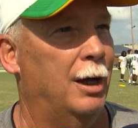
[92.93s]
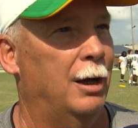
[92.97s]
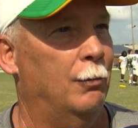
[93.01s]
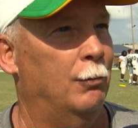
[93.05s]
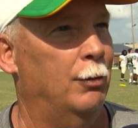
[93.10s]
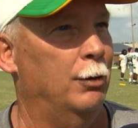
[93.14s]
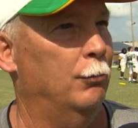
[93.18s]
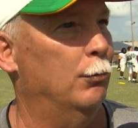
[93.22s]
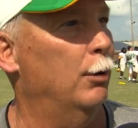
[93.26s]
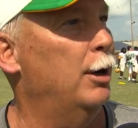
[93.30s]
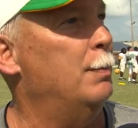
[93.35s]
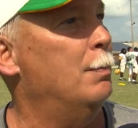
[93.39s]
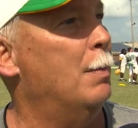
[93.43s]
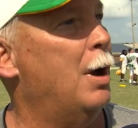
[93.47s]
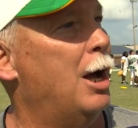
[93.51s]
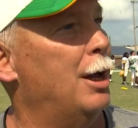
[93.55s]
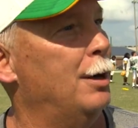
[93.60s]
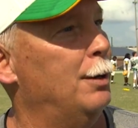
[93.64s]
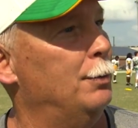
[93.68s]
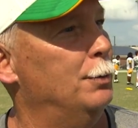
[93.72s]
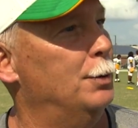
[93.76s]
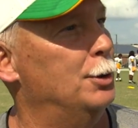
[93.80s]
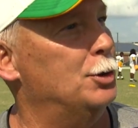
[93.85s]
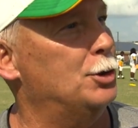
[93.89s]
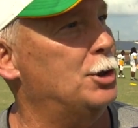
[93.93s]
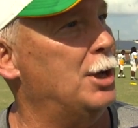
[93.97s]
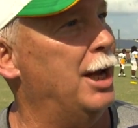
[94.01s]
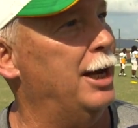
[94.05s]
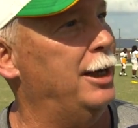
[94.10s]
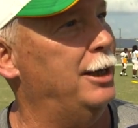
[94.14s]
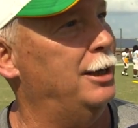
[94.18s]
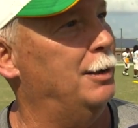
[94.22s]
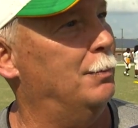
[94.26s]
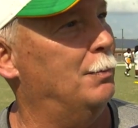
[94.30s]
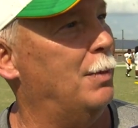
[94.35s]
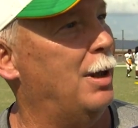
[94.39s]
We remodeled the
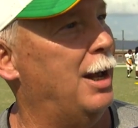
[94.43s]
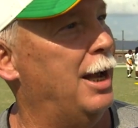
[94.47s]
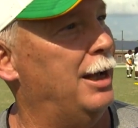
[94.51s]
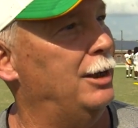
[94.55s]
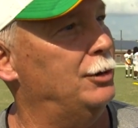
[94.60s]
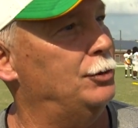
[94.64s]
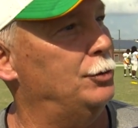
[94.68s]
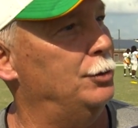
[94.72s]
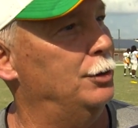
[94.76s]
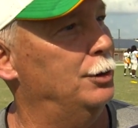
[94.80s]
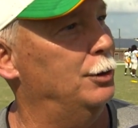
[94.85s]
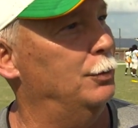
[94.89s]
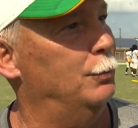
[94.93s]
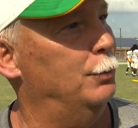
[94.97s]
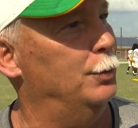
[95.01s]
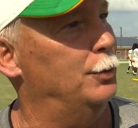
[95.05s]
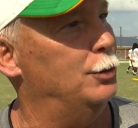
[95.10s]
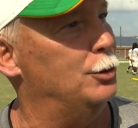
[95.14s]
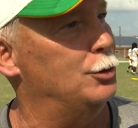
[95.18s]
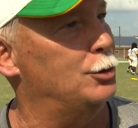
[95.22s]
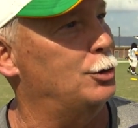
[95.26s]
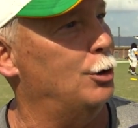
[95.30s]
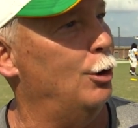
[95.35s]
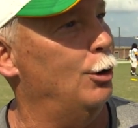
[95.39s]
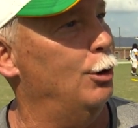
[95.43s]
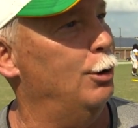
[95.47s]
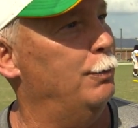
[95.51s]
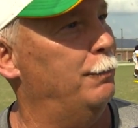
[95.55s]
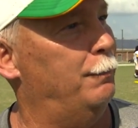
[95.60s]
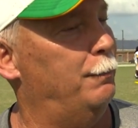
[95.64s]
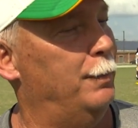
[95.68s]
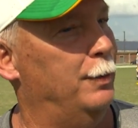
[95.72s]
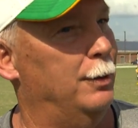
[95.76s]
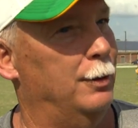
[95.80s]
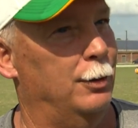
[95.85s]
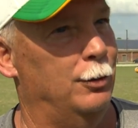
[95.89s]
stadium last year with the
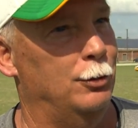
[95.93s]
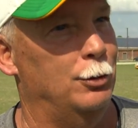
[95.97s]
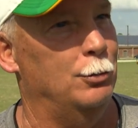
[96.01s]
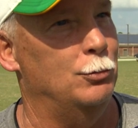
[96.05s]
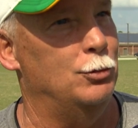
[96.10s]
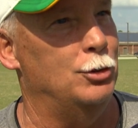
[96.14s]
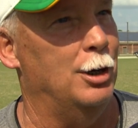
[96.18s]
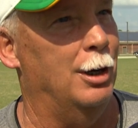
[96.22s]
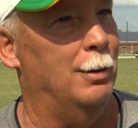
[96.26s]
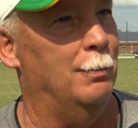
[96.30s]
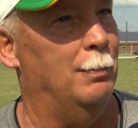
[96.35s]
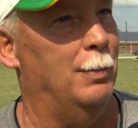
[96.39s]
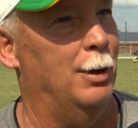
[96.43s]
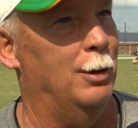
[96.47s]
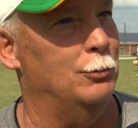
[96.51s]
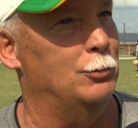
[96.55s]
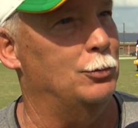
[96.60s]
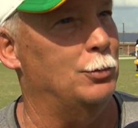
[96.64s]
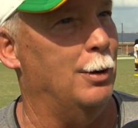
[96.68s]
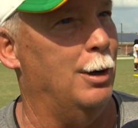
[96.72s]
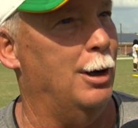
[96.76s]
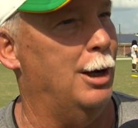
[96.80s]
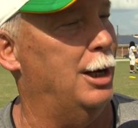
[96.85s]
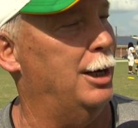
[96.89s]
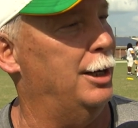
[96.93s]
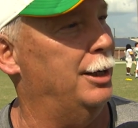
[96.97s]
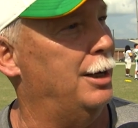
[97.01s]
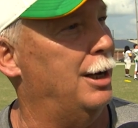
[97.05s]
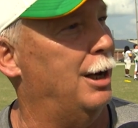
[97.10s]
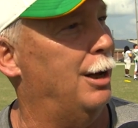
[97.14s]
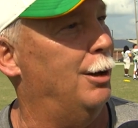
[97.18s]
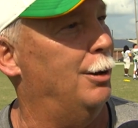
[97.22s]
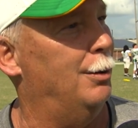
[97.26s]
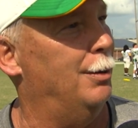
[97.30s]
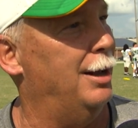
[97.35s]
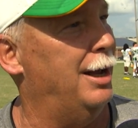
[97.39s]
turf and the new Jumbotron and
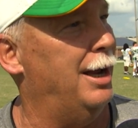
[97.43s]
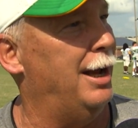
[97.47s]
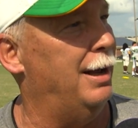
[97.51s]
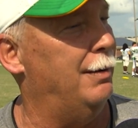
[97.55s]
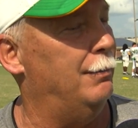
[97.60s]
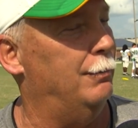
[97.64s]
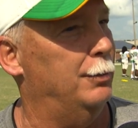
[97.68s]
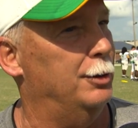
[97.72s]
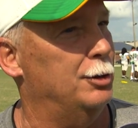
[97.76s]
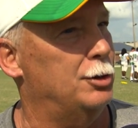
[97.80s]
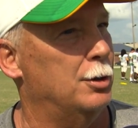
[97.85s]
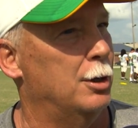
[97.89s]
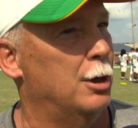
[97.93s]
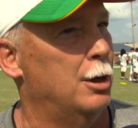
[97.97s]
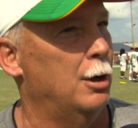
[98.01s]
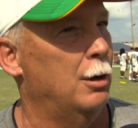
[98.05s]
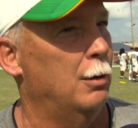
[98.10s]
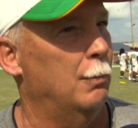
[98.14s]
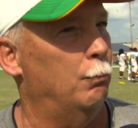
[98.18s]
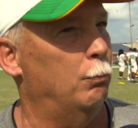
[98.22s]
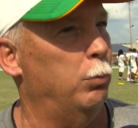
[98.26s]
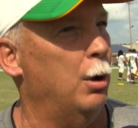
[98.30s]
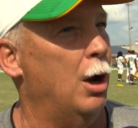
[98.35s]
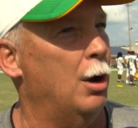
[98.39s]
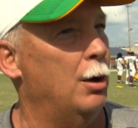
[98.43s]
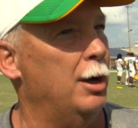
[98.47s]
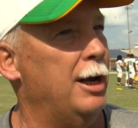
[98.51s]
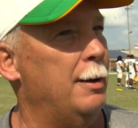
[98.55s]
all that, which brought